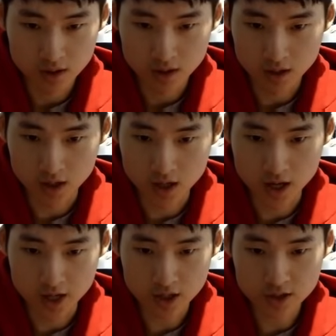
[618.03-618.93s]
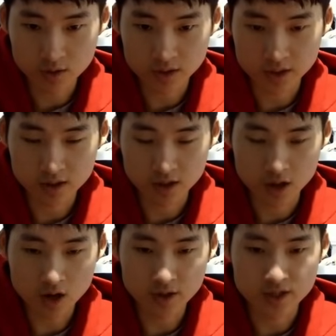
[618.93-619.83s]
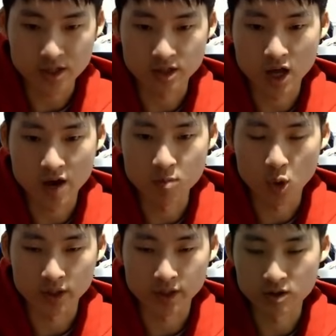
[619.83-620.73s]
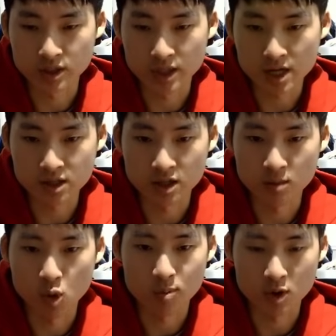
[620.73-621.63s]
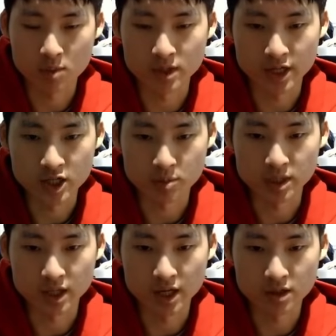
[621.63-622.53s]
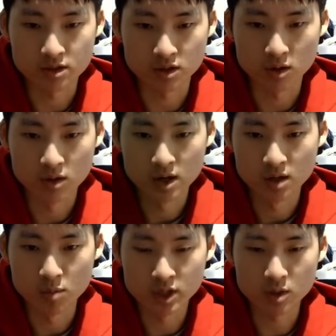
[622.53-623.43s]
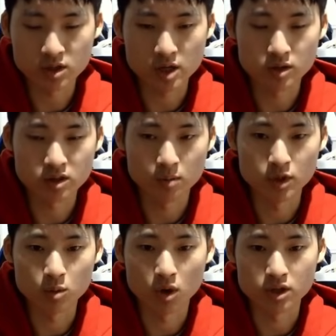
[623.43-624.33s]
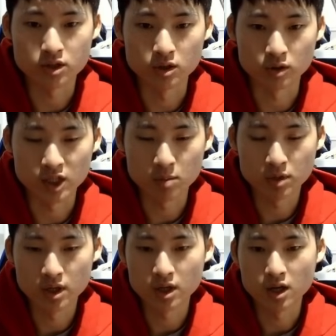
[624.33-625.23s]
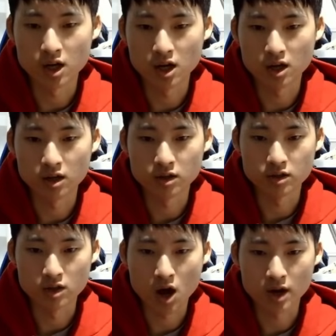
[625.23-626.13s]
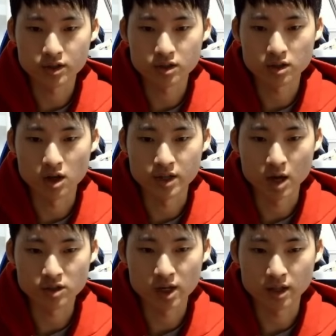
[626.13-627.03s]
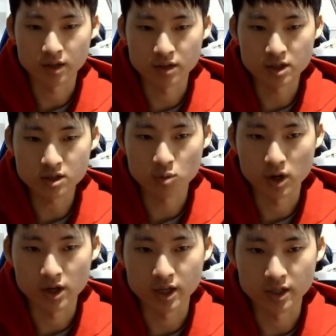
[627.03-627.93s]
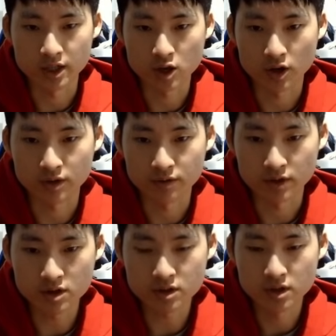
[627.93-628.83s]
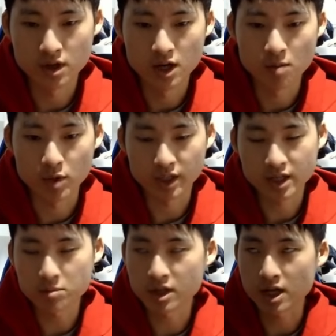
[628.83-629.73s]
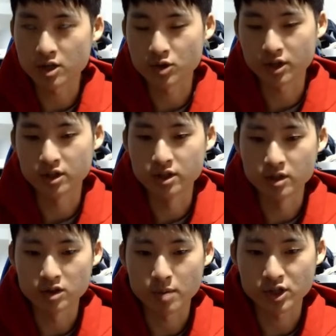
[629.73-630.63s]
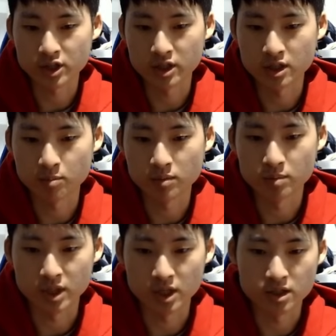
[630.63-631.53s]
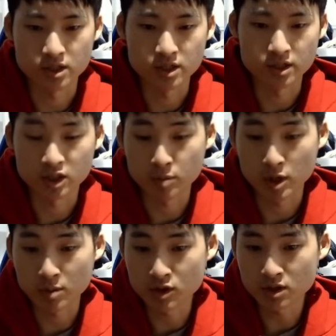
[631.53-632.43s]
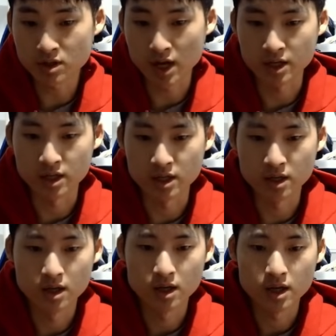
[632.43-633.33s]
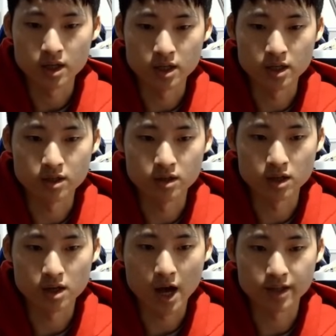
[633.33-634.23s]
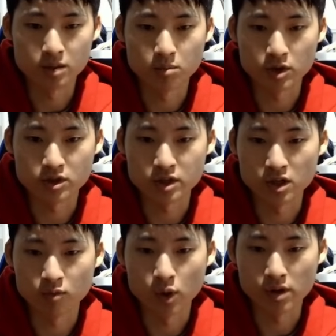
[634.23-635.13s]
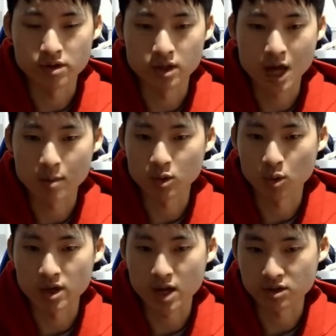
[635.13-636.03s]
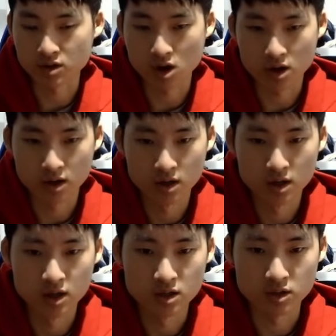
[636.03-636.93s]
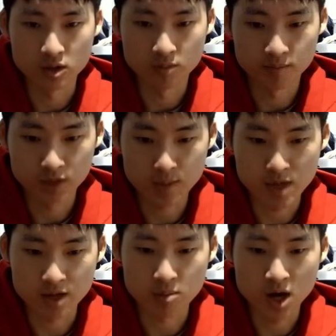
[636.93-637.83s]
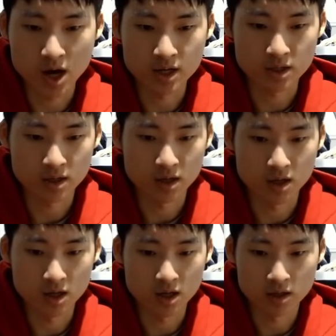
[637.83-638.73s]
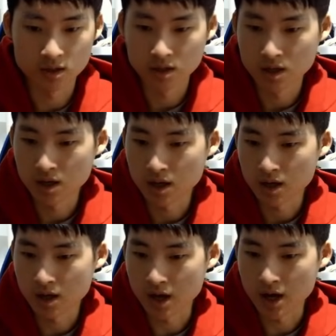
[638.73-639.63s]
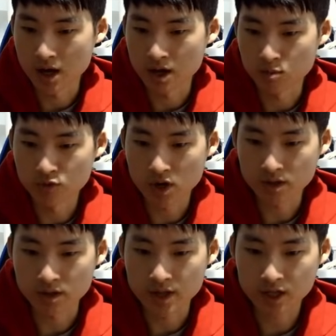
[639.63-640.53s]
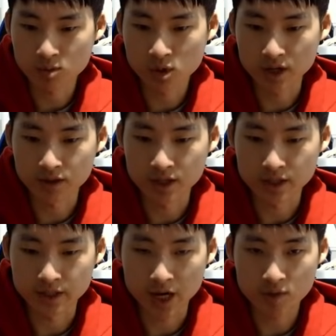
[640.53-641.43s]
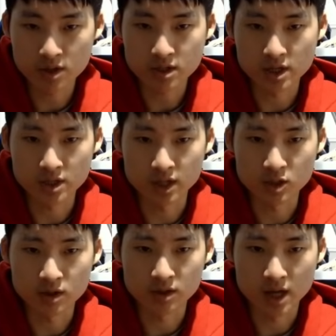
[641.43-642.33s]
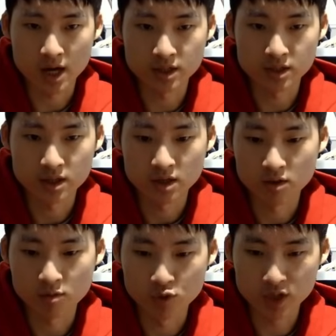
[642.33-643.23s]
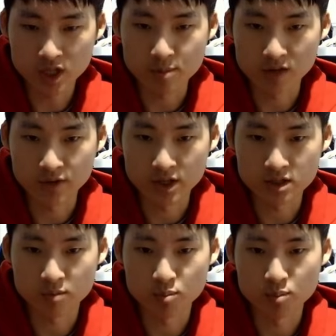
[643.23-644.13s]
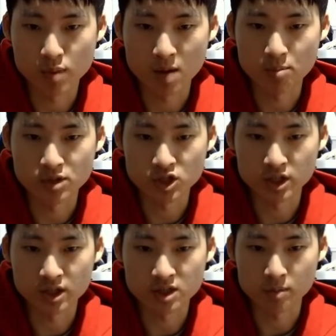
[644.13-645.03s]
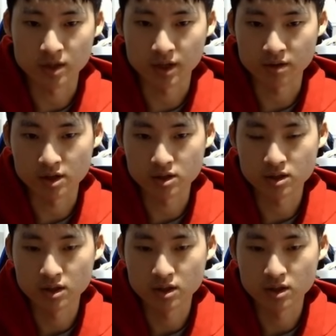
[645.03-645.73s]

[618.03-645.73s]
And he also, the longer he stays alive, the more kills he gets and the more permanent HP he gains. So Mundo is also someone you want to keep not on the outside like this, where he can get targeted first. But it can be kind of tricky to do, especially because he's an experiment unit and he is at mercy of where the laboratory hexes are. So keep that in mind. And moving on to the next one, I think Garen is a unit that really benefits by positioning something like this.